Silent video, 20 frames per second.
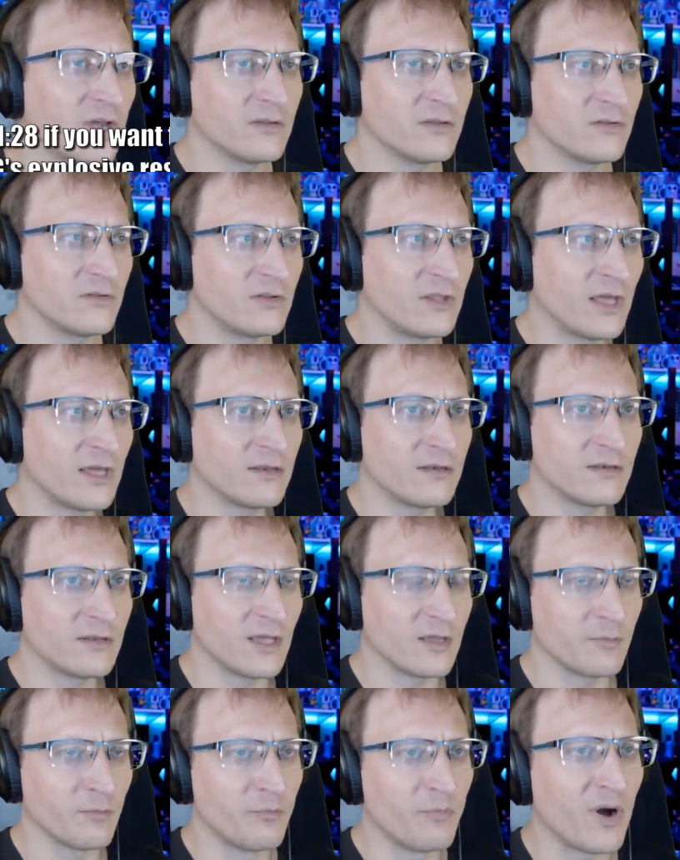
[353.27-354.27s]
that
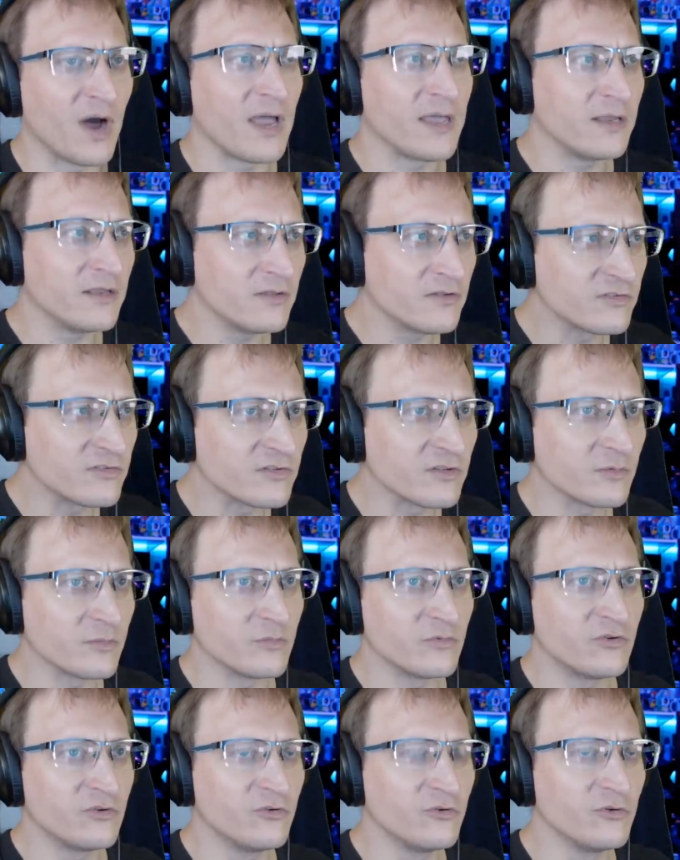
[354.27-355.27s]
that binds
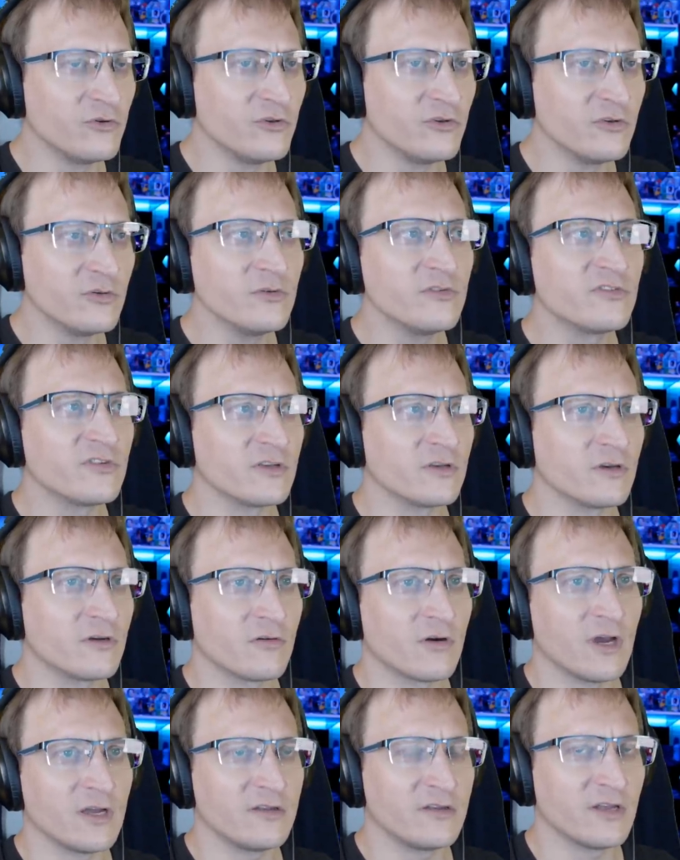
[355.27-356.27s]
them to using
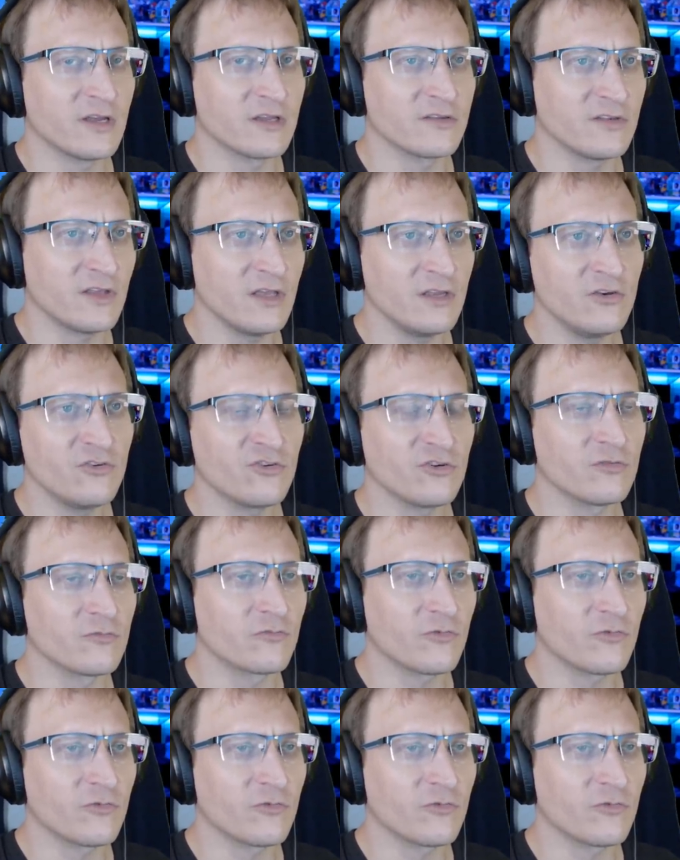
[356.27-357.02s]
Crytek's engine.